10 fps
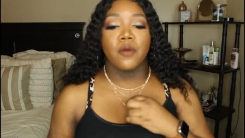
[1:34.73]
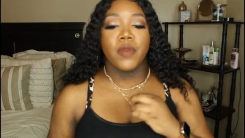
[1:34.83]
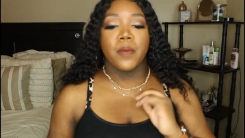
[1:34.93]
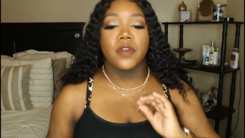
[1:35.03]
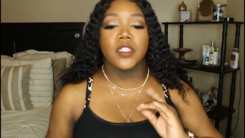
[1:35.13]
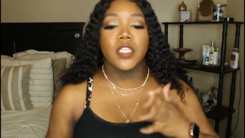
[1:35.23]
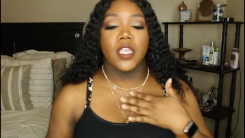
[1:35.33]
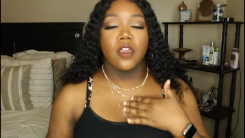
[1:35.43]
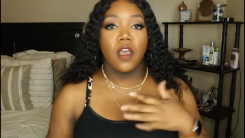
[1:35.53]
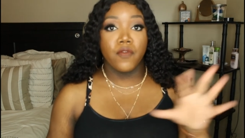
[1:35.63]
I'm probably going to
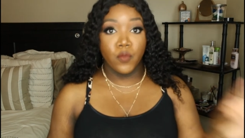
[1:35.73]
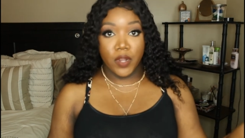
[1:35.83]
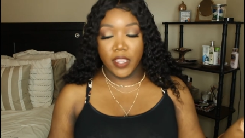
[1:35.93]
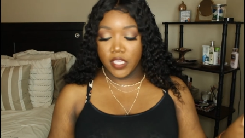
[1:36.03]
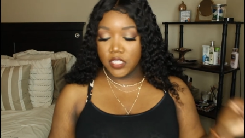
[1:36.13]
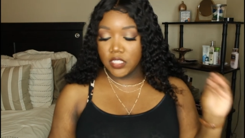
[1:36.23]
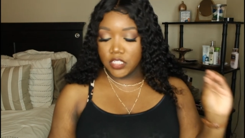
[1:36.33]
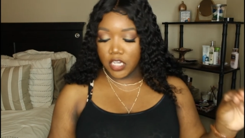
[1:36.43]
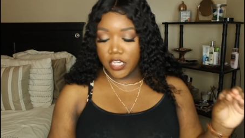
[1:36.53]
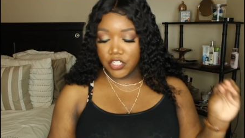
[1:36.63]
take it off when I get to
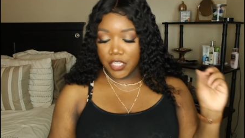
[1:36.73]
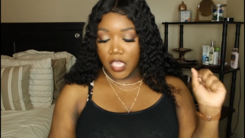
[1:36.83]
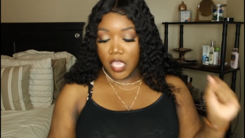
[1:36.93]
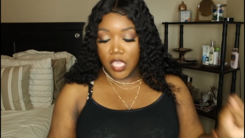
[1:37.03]
changing